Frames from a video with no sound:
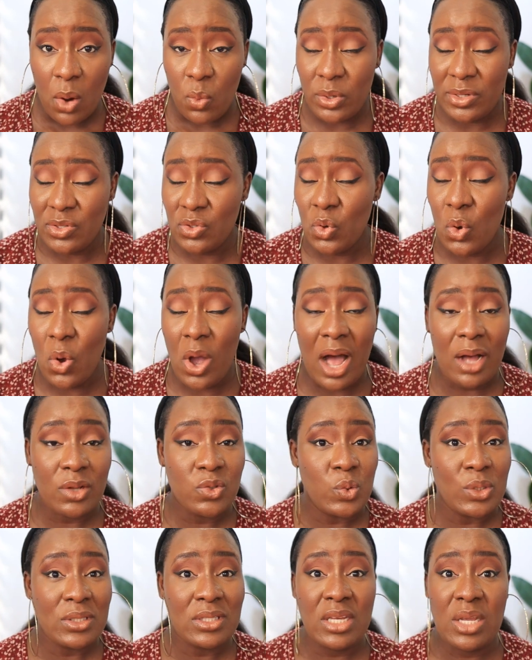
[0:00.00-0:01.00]
We used to go
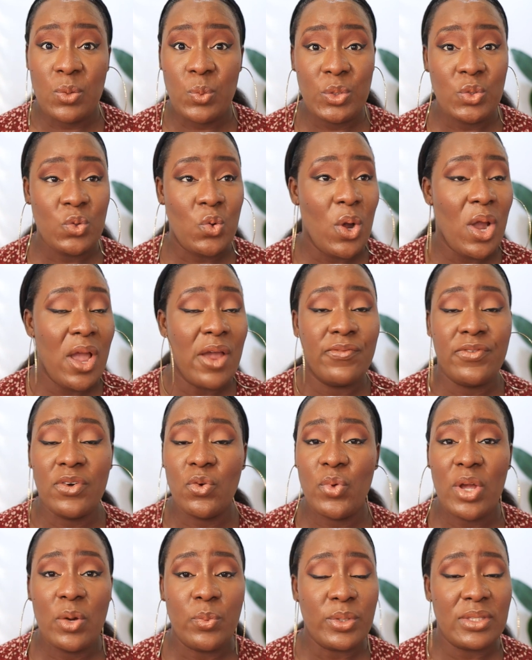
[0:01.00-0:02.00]
out with him. We used to go
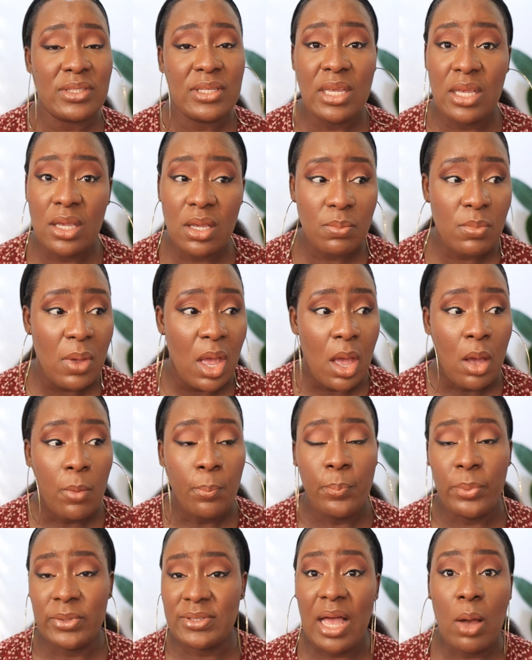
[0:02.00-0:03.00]
everywhere with him.
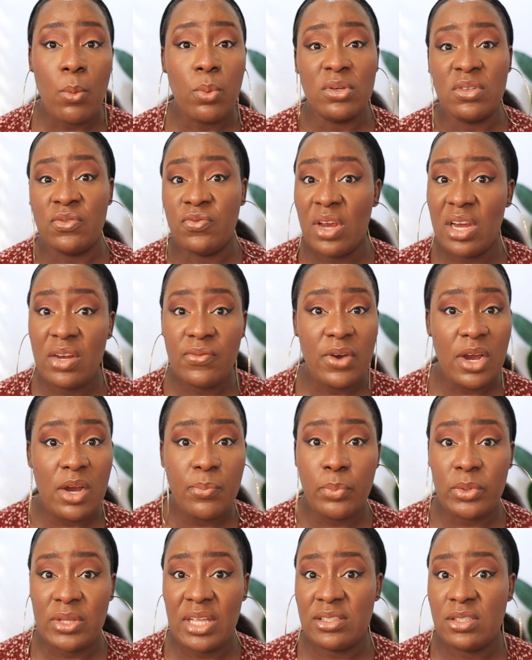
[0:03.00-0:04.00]
But I was very,
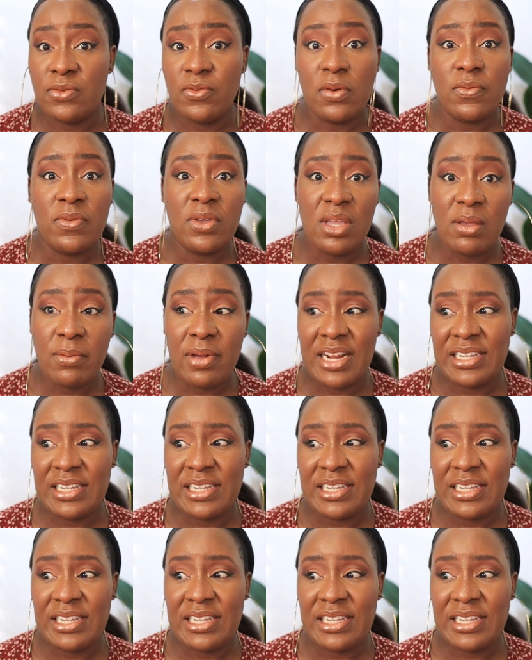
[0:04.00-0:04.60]
very protective of him.